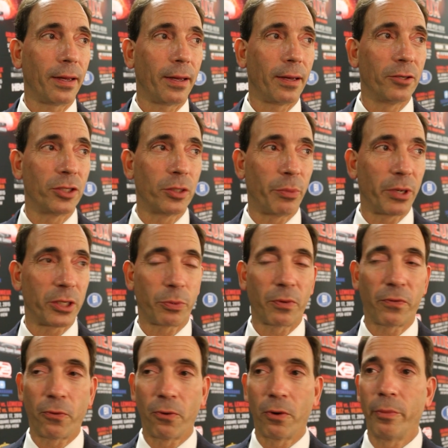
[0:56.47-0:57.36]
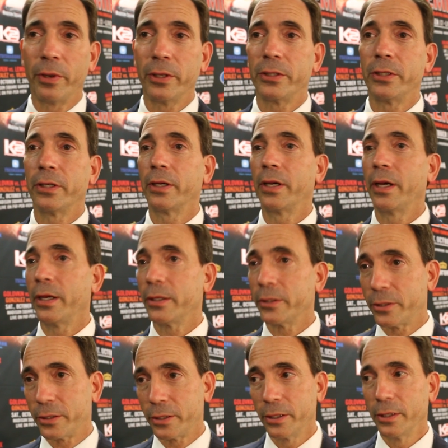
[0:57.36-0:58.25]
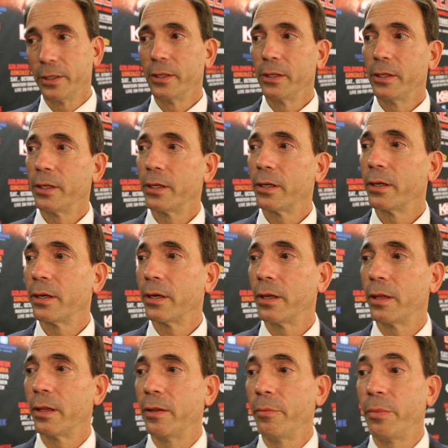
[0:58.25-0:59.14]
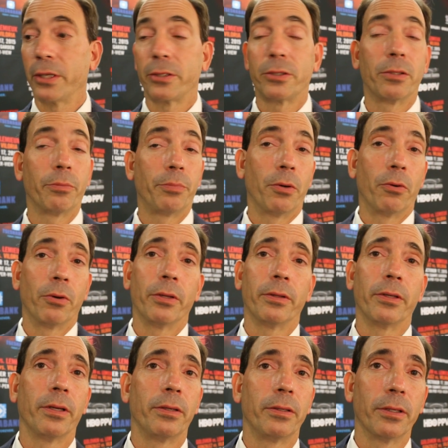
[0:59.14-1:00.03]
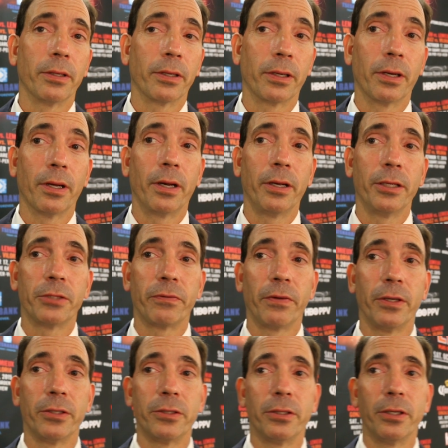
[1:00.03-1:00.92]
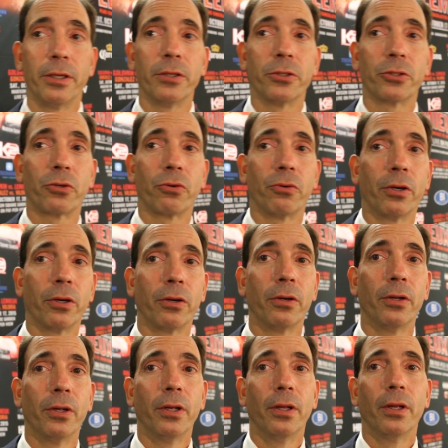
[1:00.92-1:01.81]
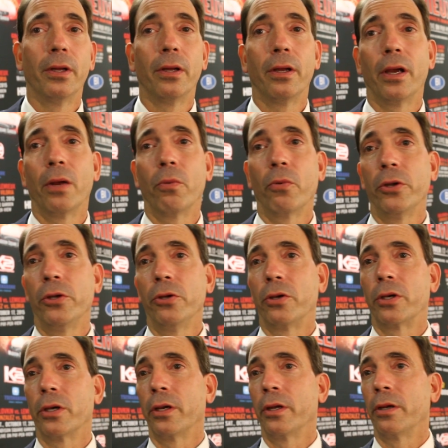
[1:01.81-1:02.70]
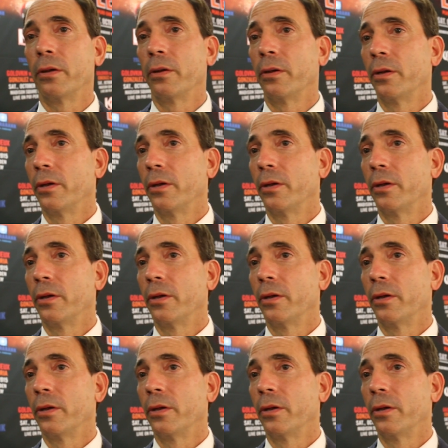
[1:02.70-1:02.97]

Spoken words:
was the best performance against the best opponent that Gennady's faced in his career. And when you can,